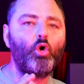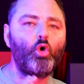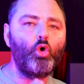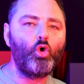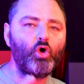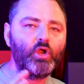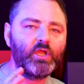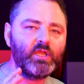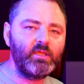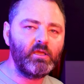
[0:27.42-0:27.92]

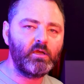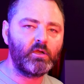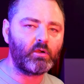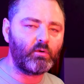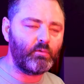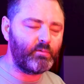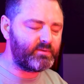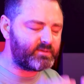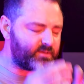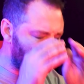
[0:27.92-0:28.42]
or
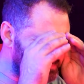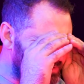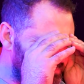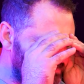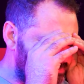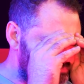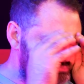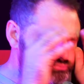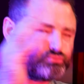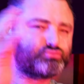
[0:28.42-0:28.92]
euros. I mean,
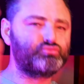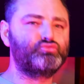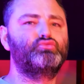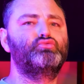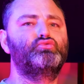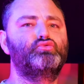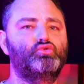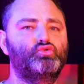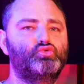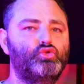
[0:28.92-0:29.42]

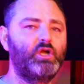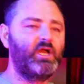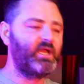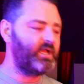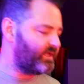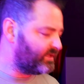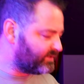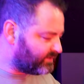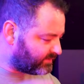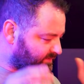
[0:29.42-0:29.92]

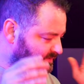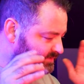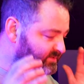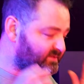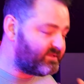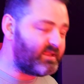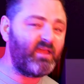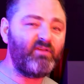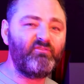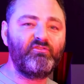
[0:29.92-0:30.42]
this is
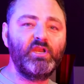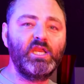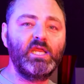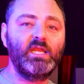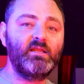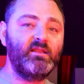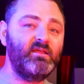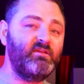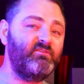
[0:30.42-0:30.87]
definitely